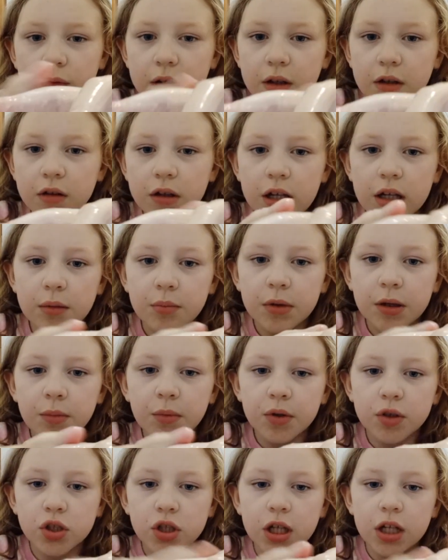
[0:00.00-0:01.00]
finger like me,
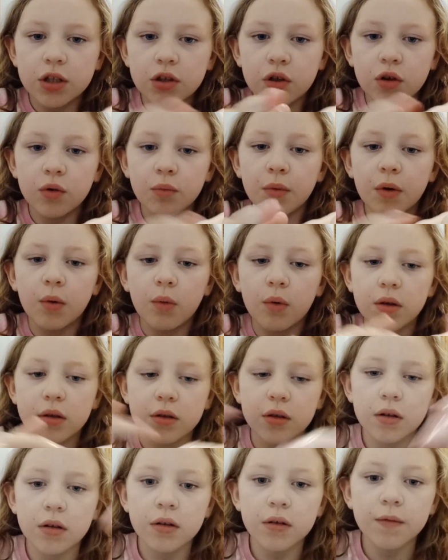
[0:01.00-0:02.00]
but she had 2, but
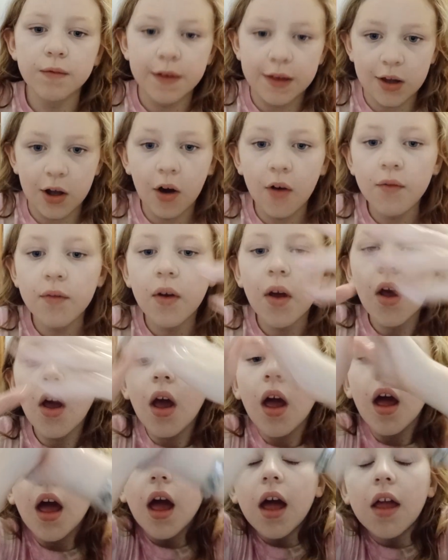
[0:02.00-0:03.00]
one fell off.
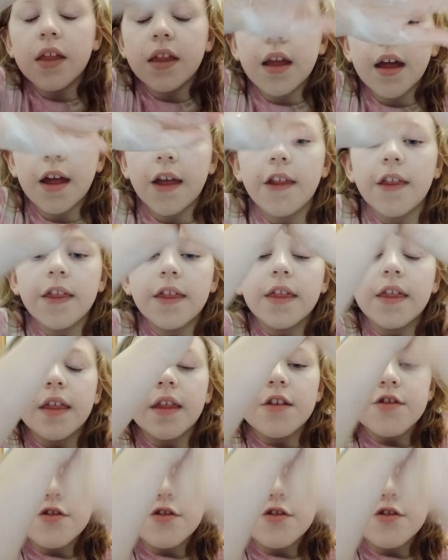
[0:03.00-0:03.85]
And then